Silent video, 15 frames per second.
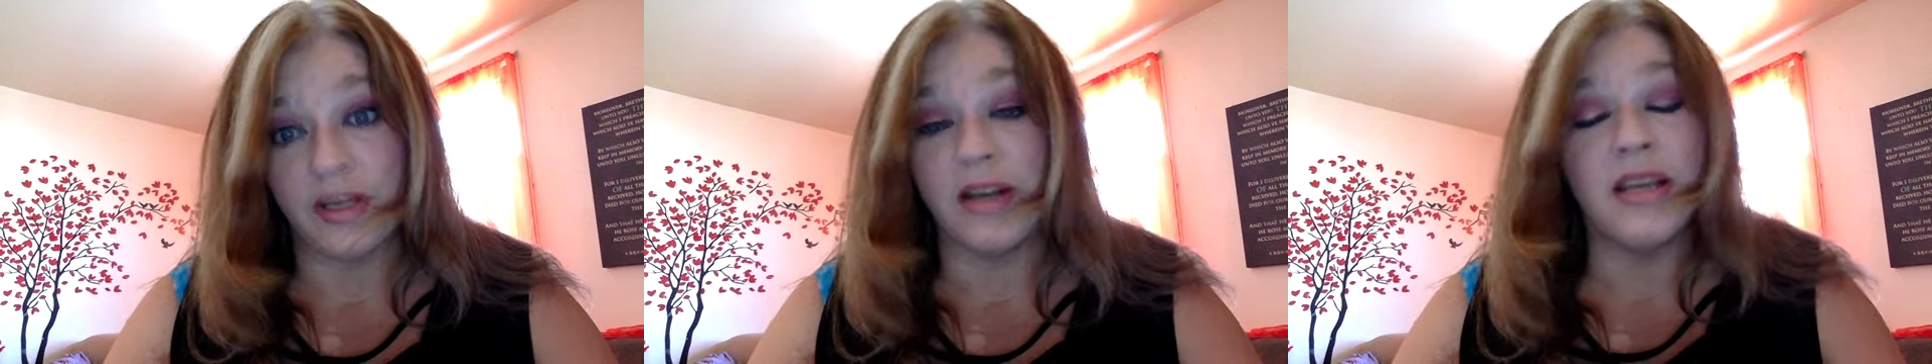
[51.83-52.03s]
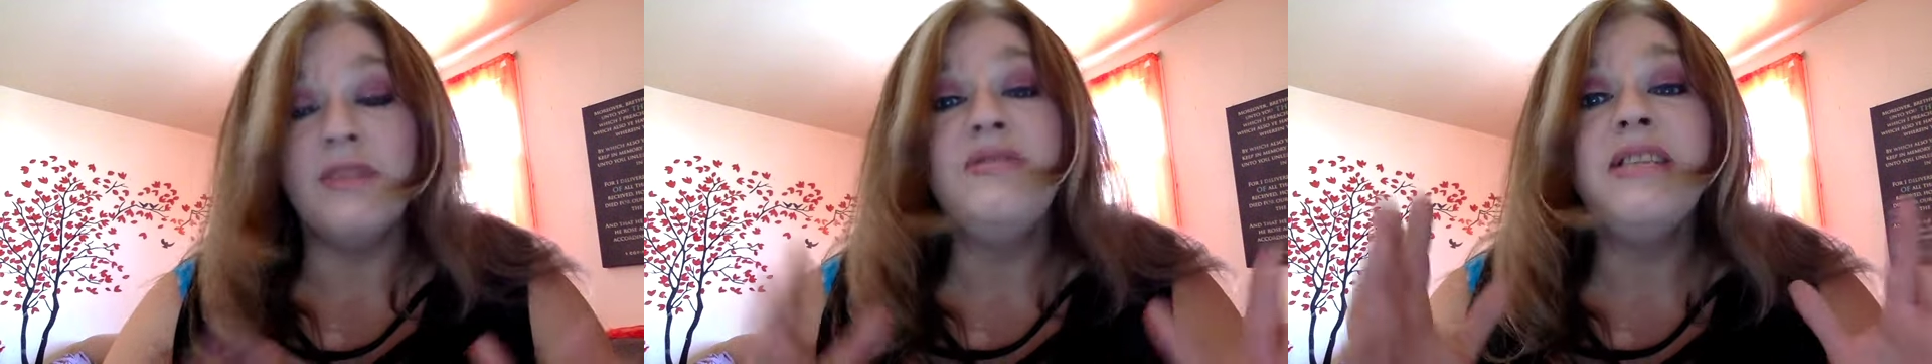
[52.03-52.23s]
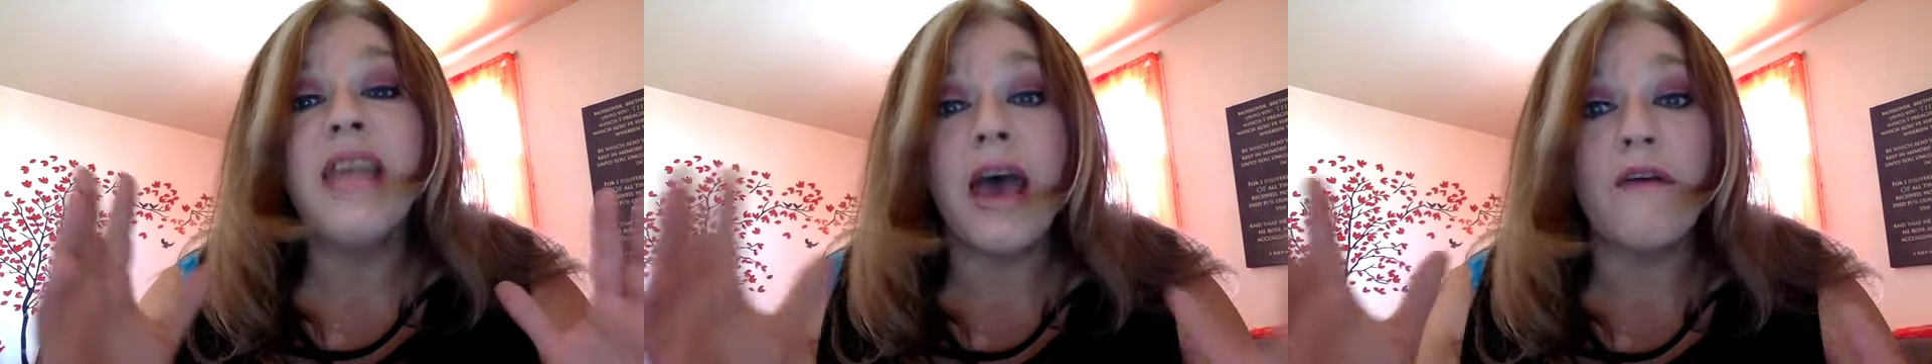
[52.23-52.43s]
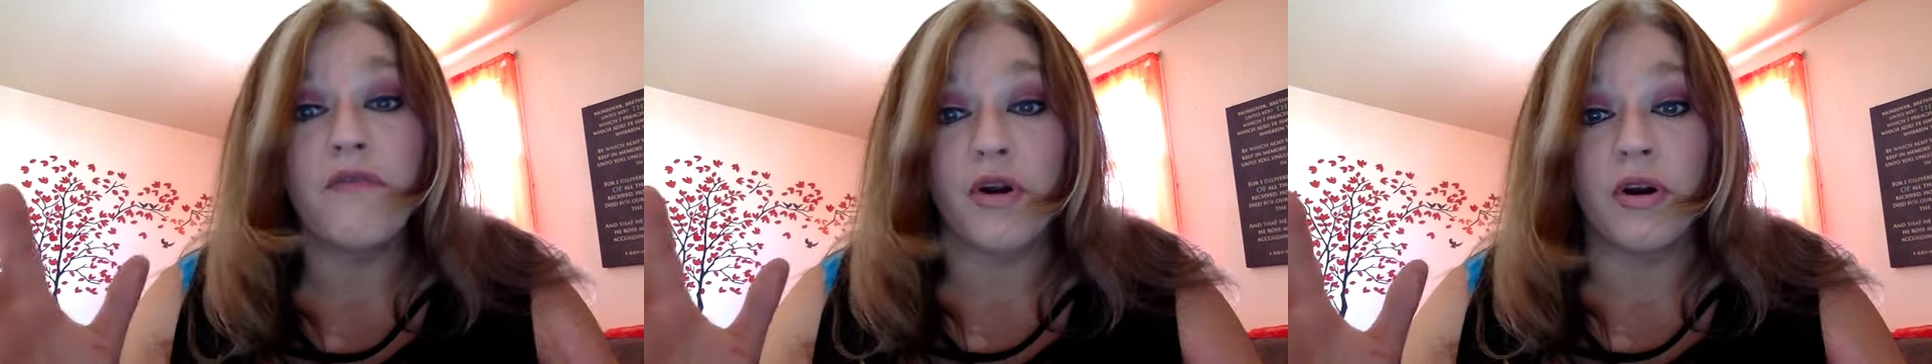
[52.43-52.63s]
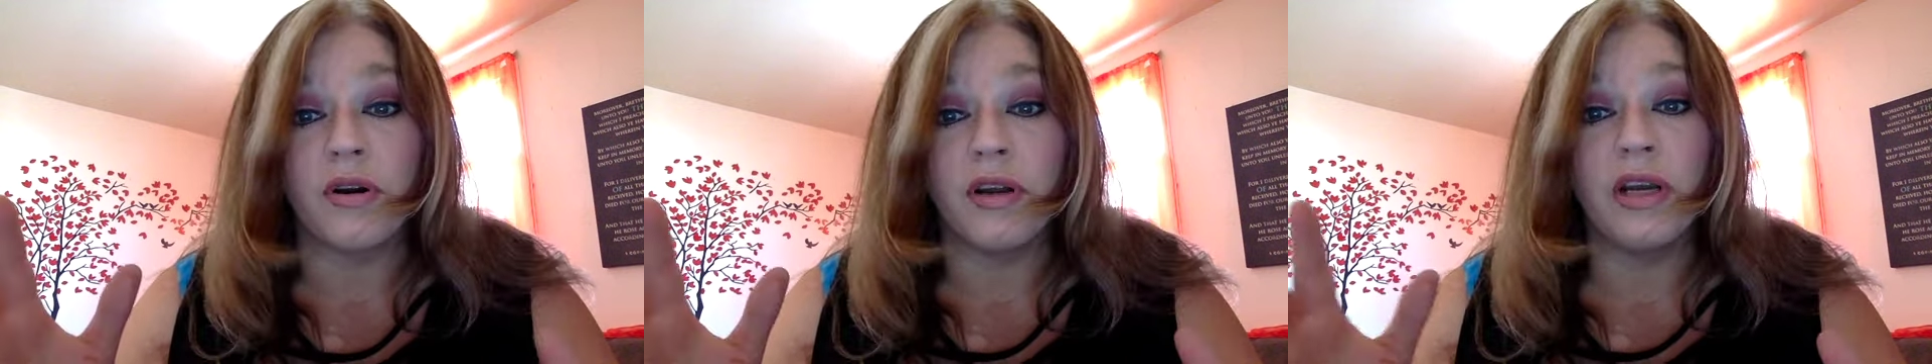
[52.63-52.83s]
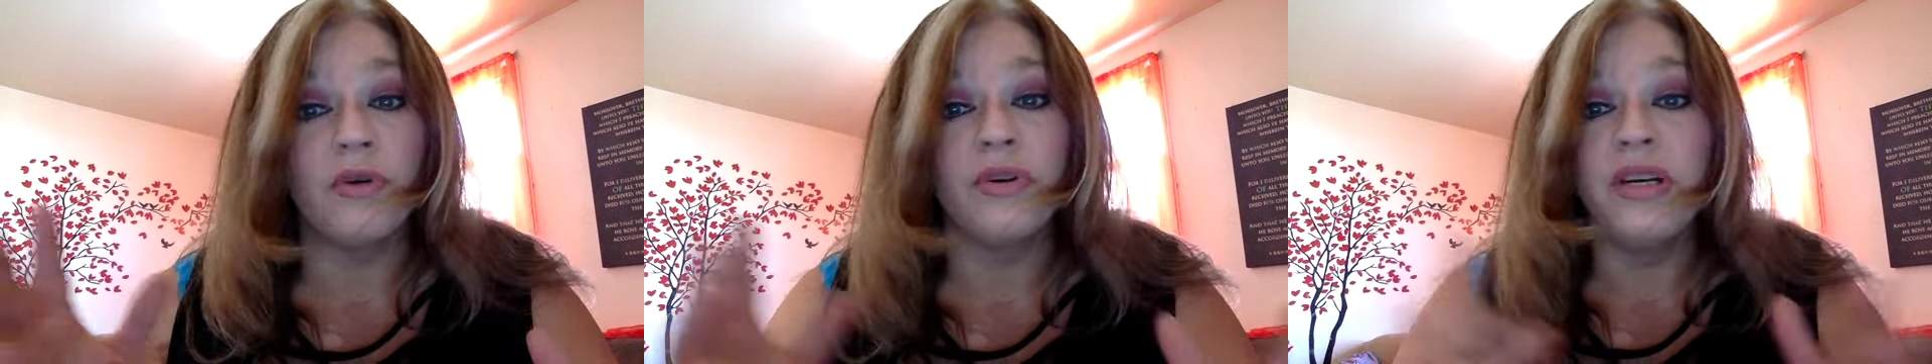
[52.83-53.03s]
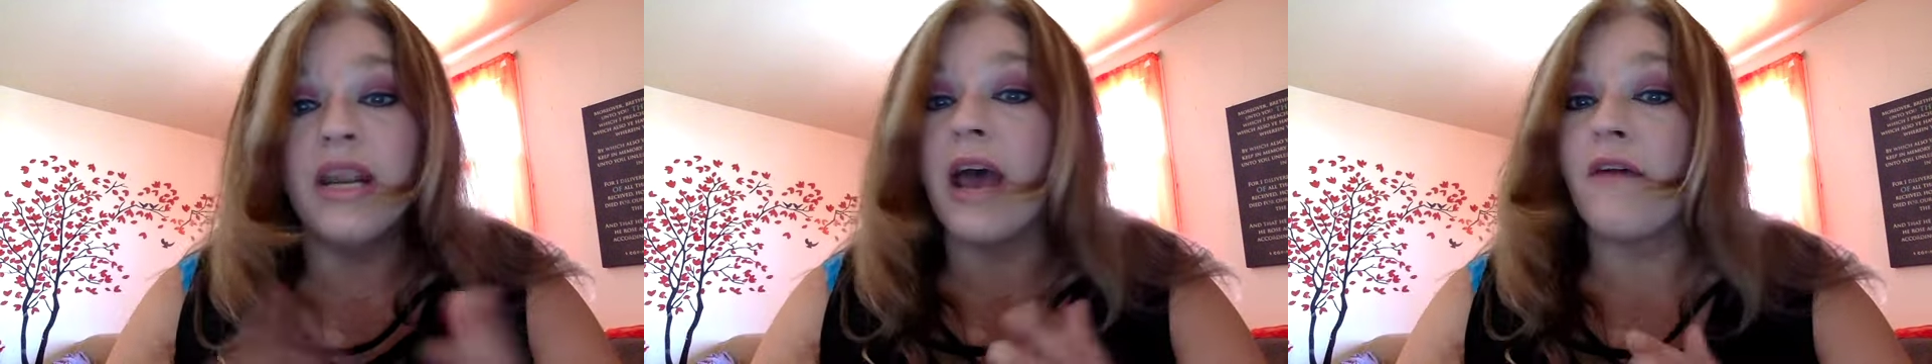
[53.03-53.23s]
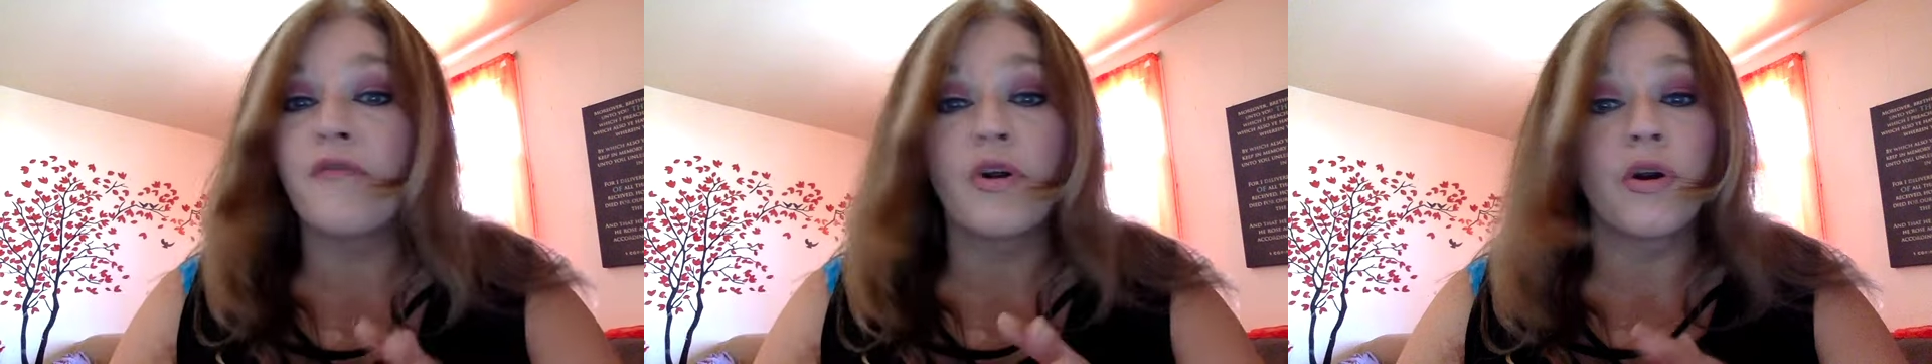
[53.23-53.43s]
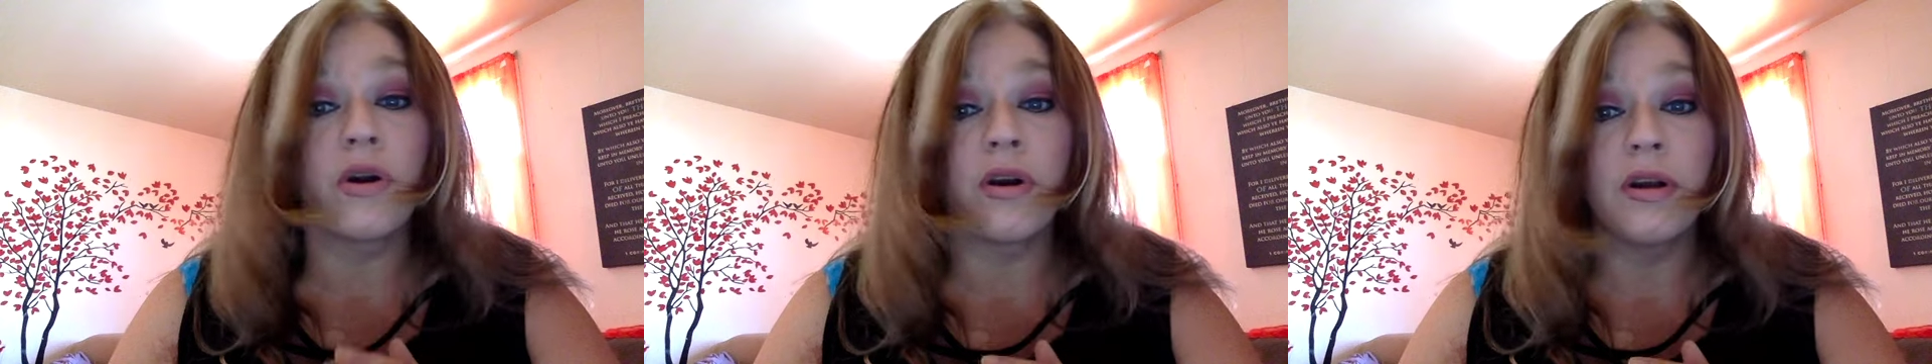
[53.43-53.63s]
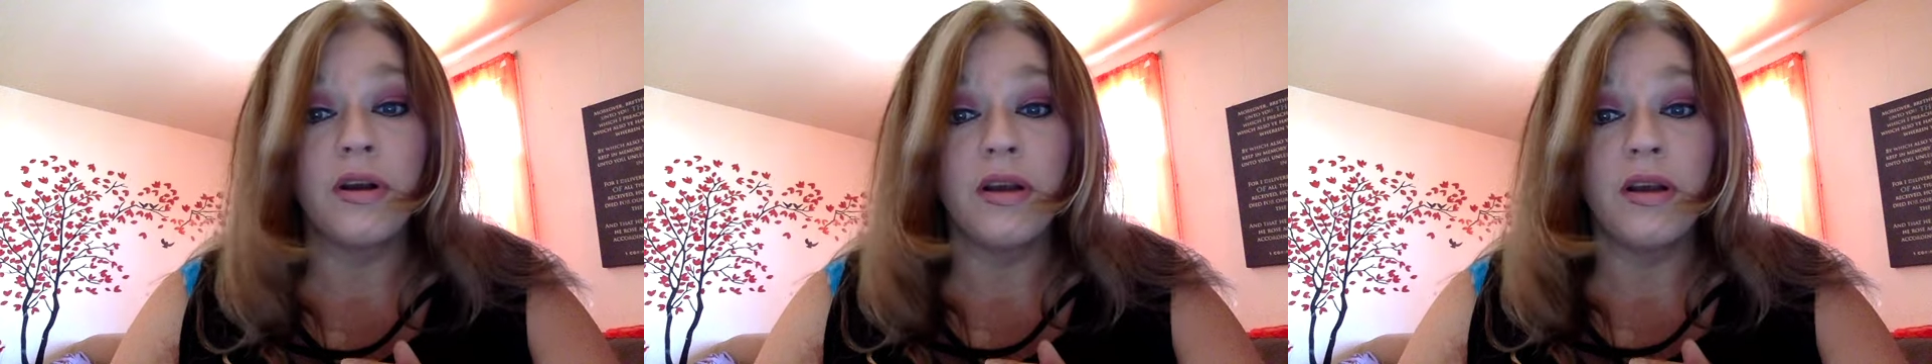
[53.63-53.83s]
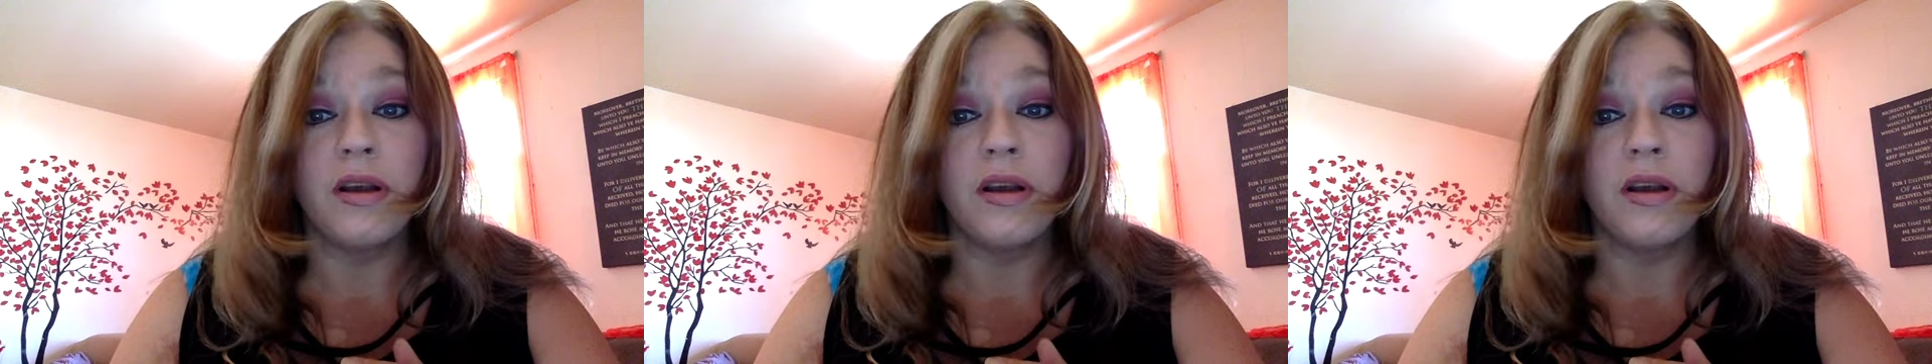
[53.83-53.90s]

He never, he'll never